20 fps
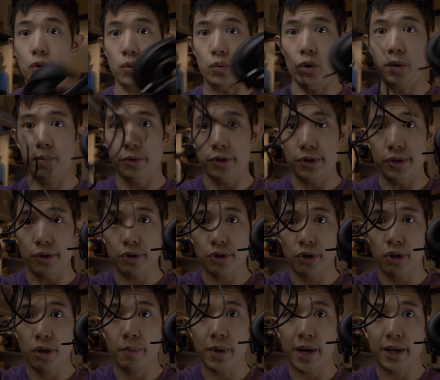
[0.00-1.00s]
Well, there's no
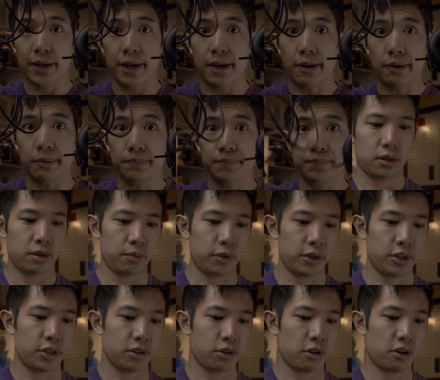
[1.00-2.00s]
turning back now. I'm
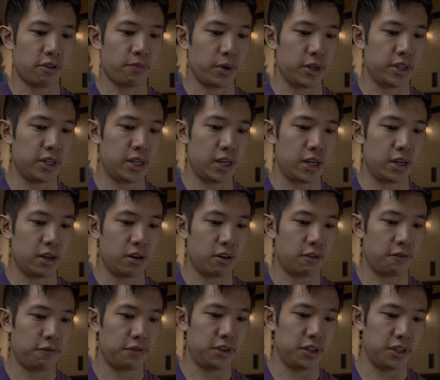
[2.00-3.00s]
going to start off by taking
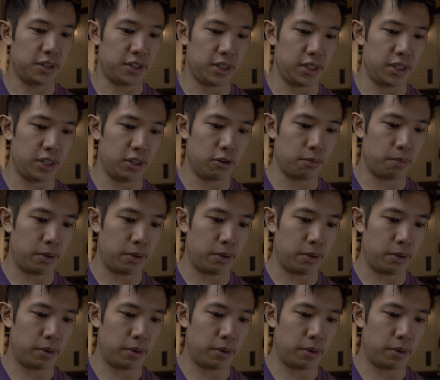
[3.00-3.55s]
off these ear